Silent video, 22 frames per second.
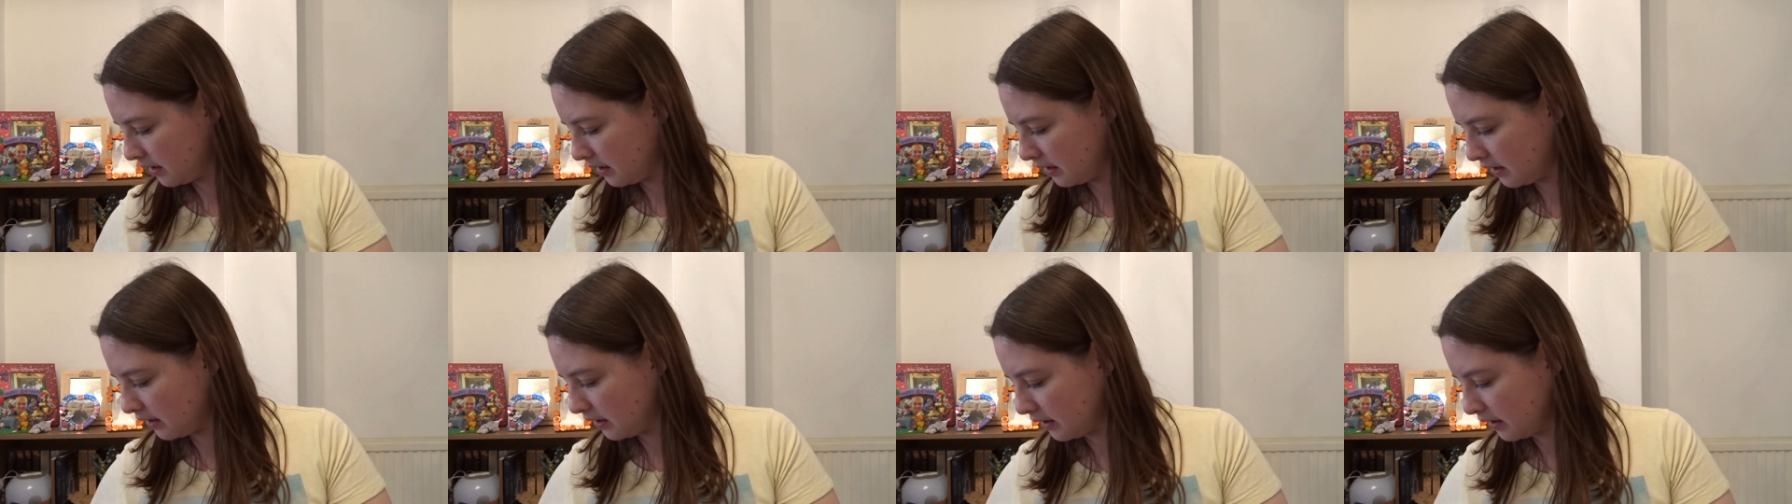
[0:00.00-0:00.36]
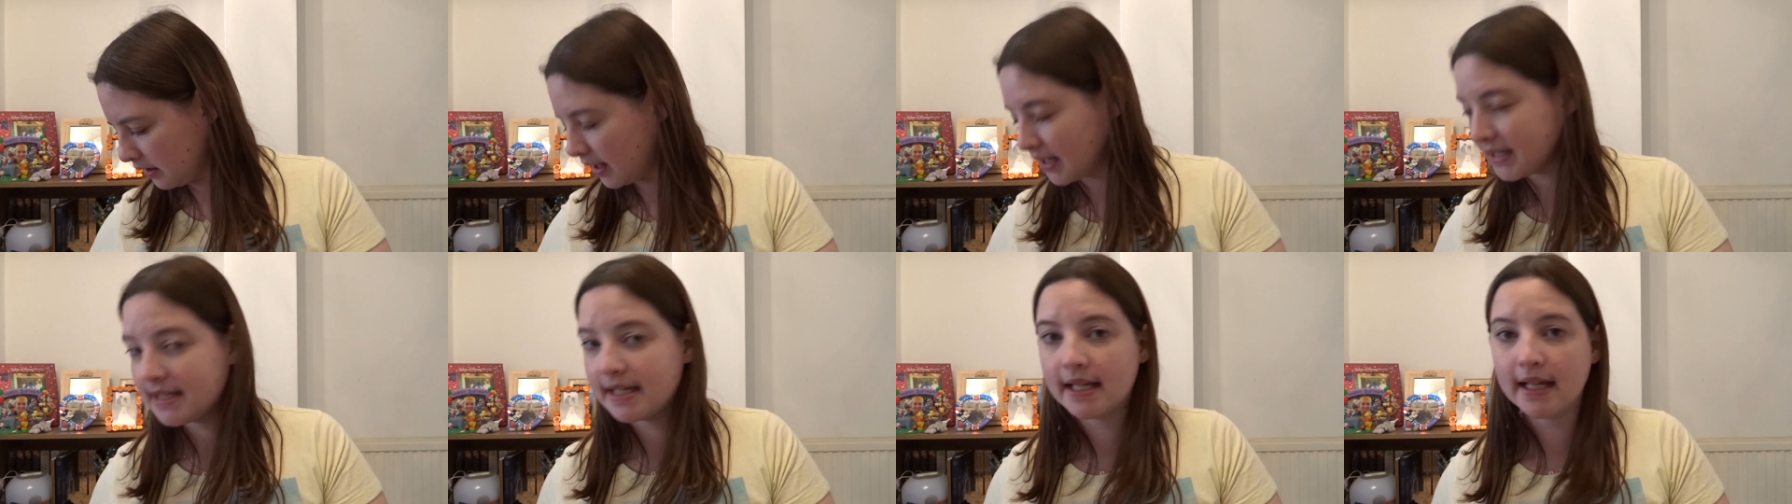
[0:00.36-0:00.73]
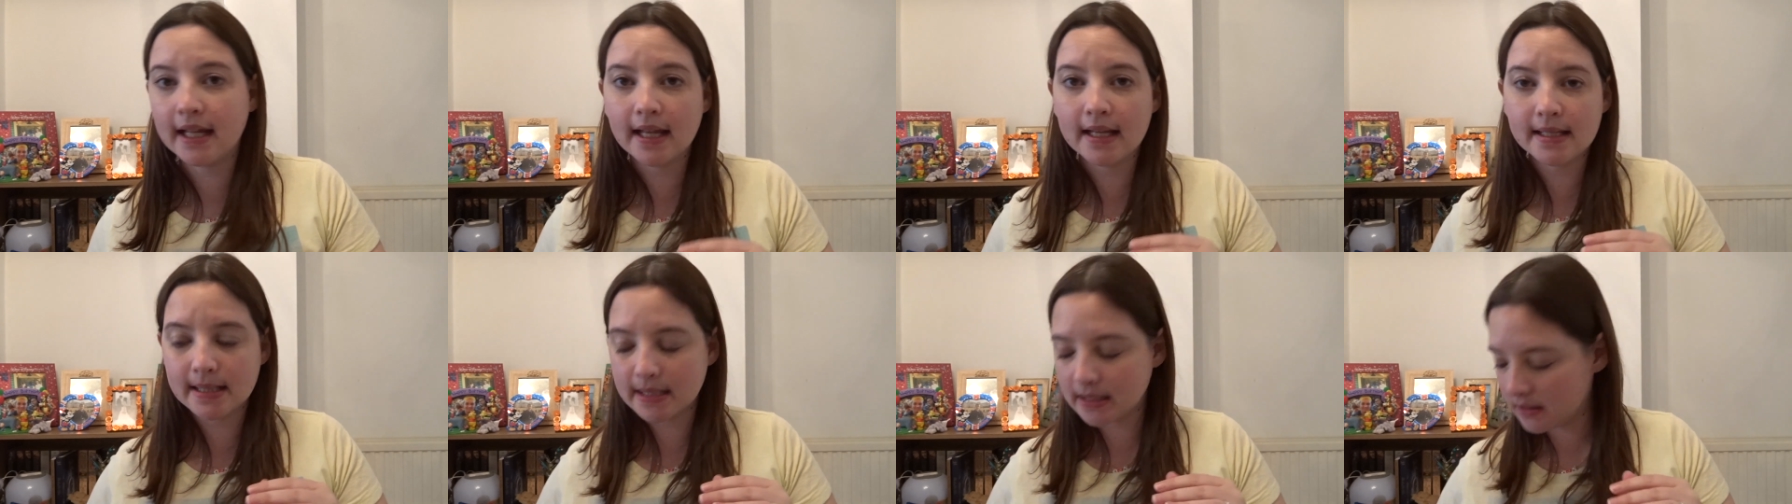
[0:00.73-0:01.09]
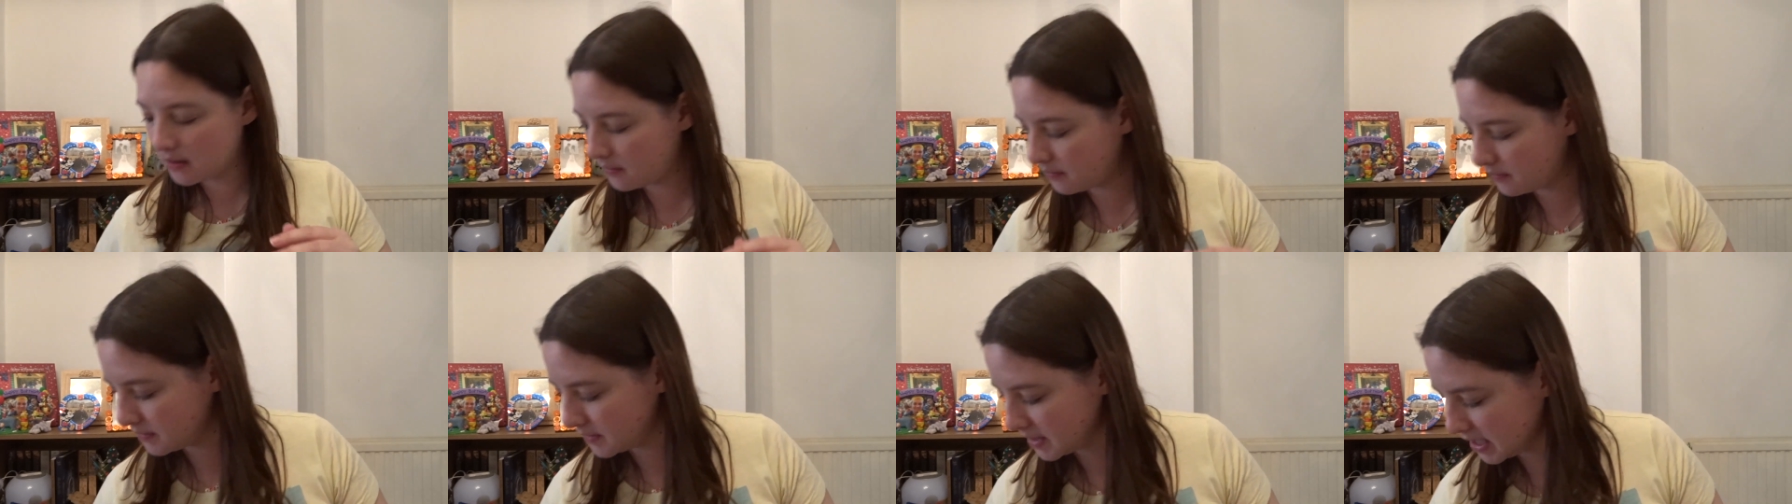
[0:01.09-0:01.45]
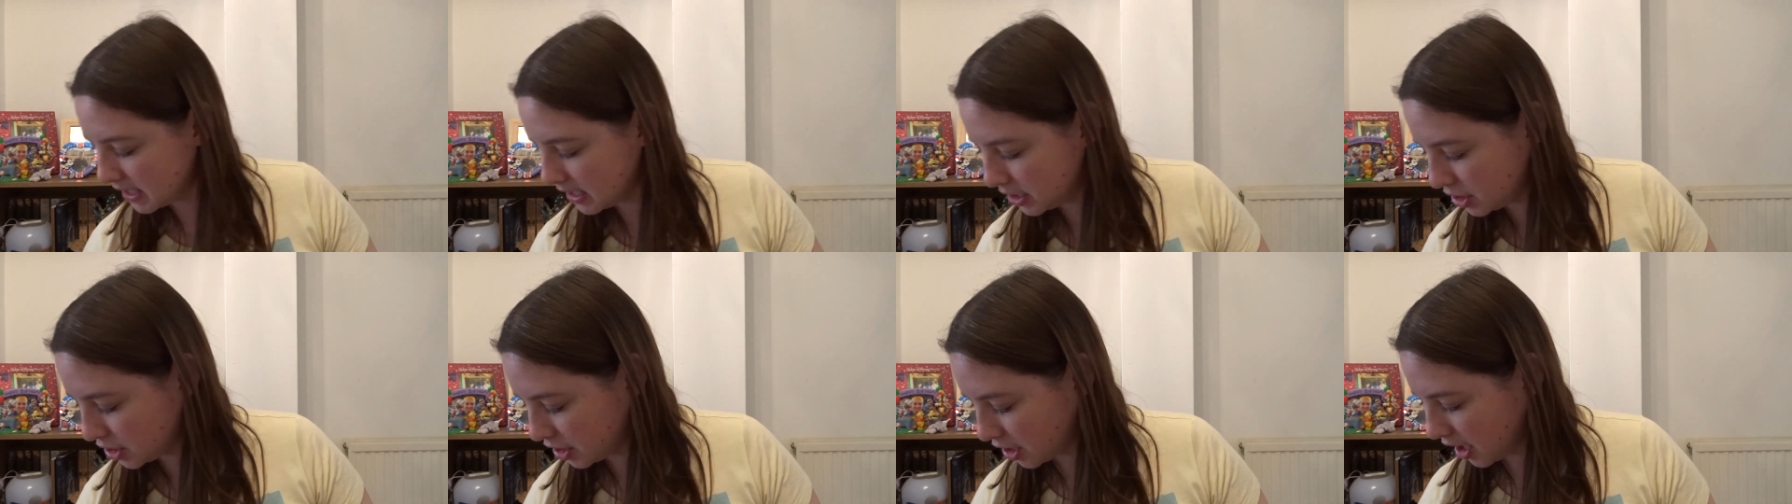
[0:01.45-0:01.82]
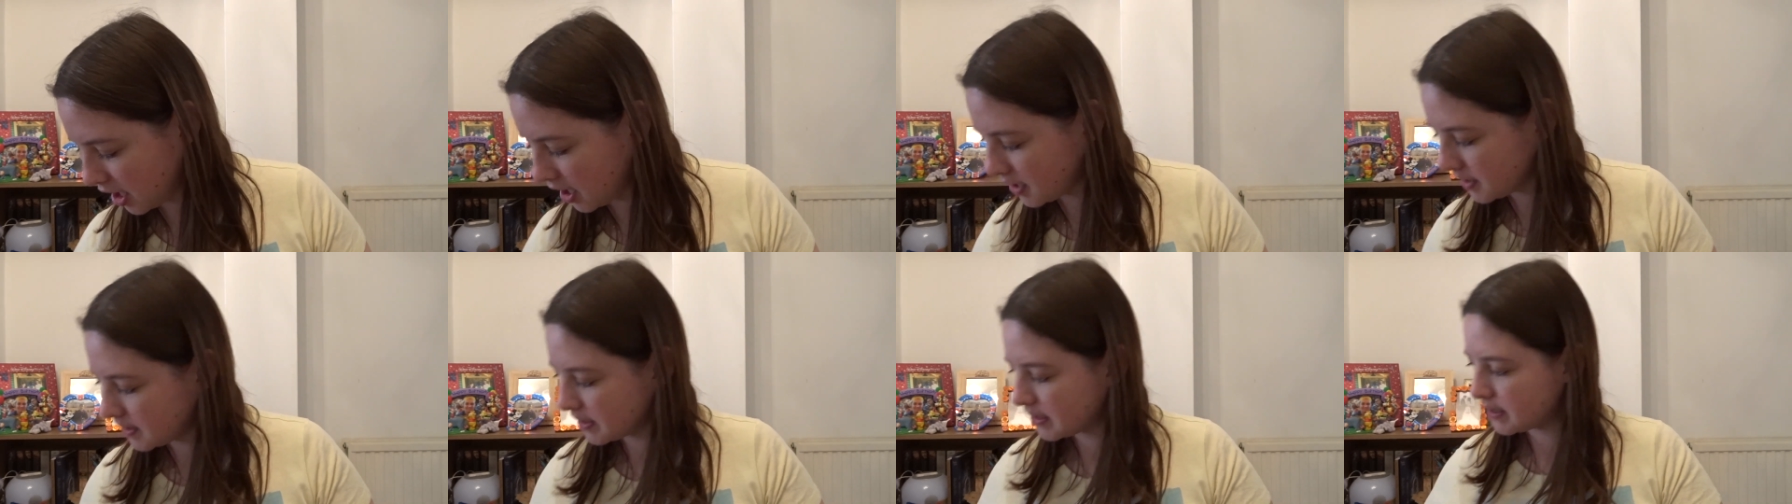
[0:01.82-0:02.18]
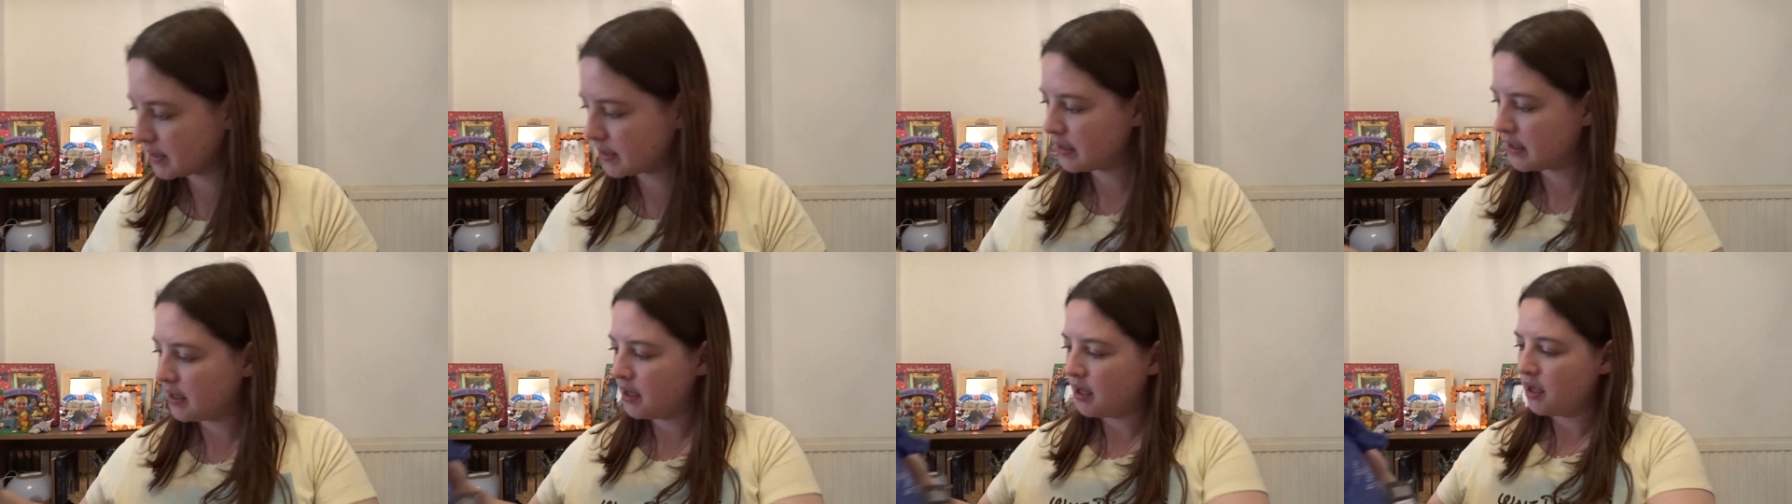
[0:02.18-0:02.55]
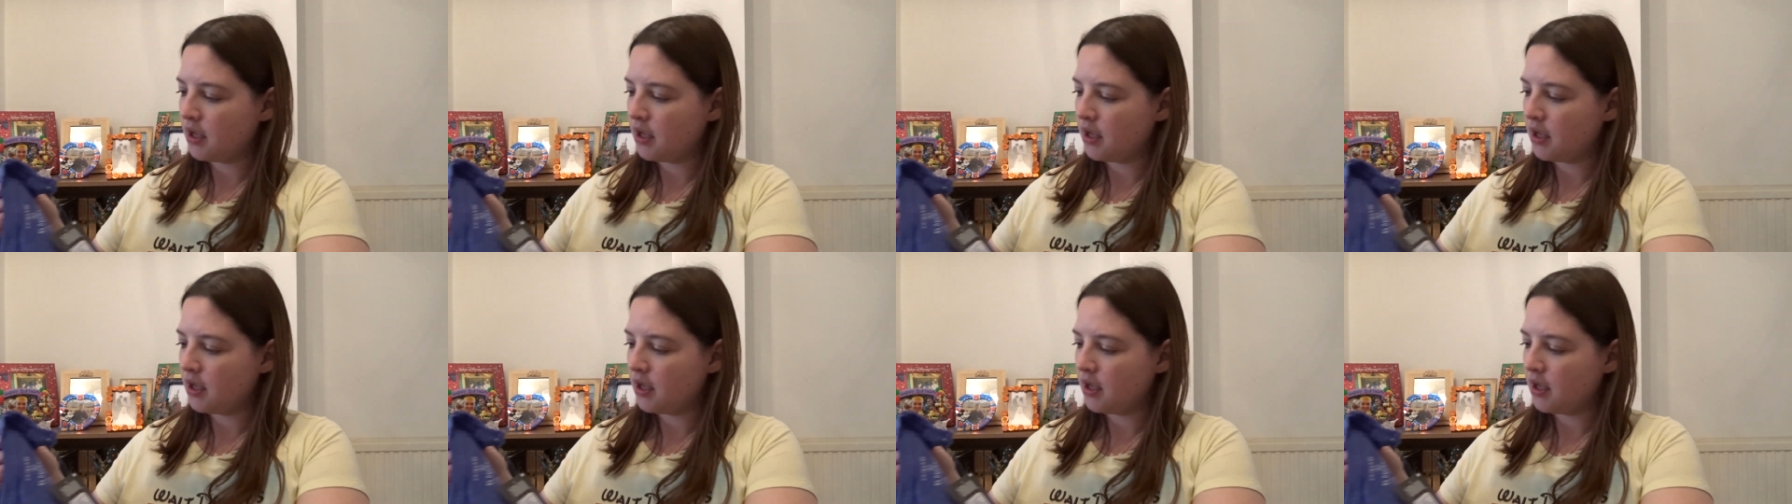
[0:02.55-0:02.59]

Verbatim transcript: Uh, I did get some t-shirts,